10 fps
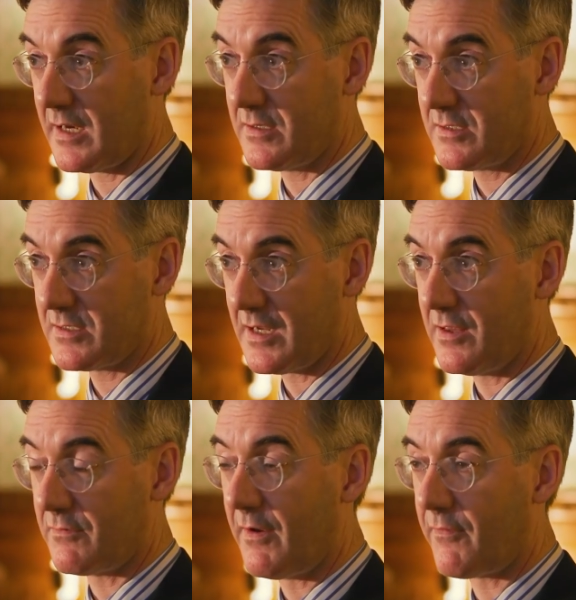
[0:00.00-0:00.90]
that is to say
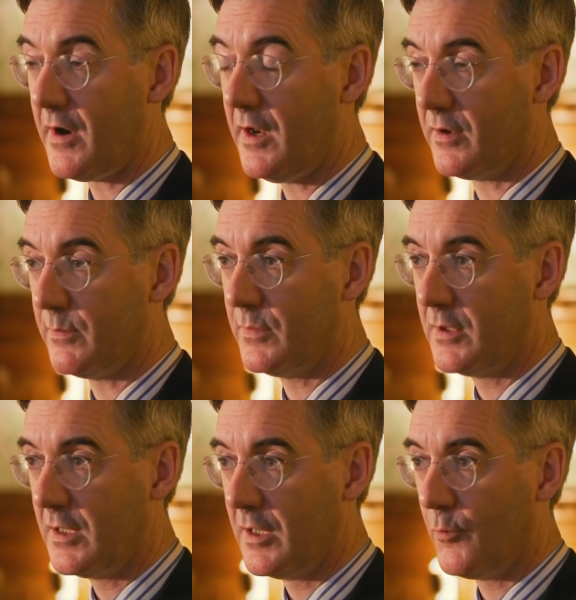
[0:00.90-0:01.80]
the referendum,
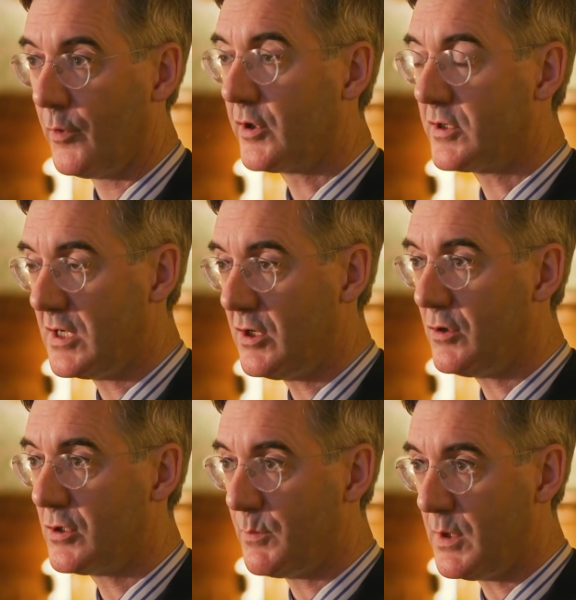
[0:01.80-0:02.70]
will
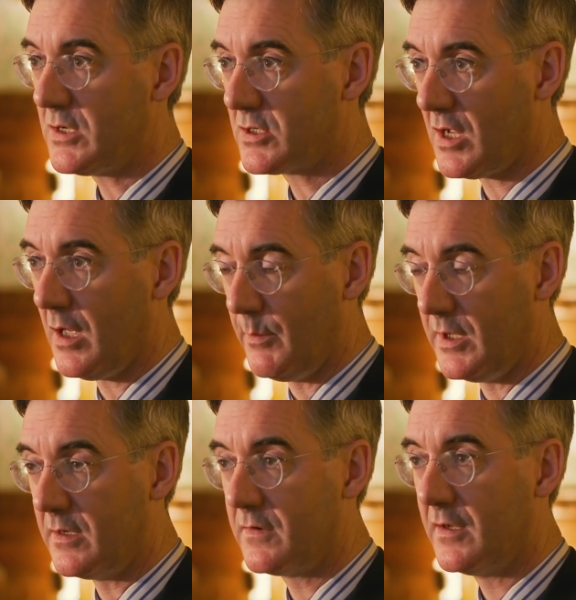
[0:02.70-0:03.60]
continue to be
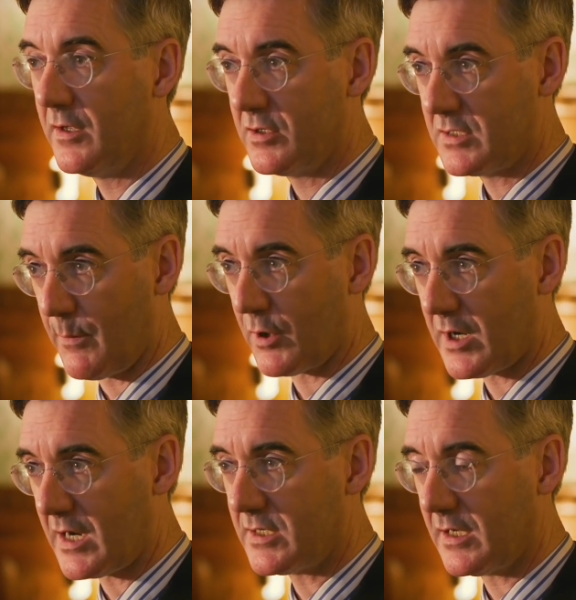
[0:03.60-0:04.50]
determined
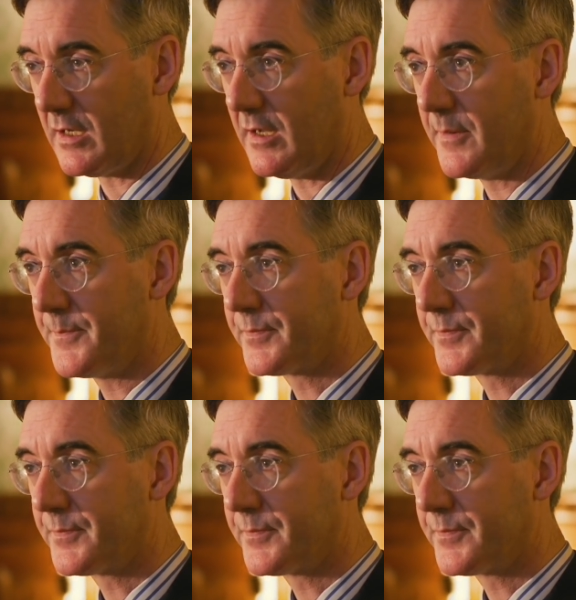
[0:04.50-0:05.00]
democratically.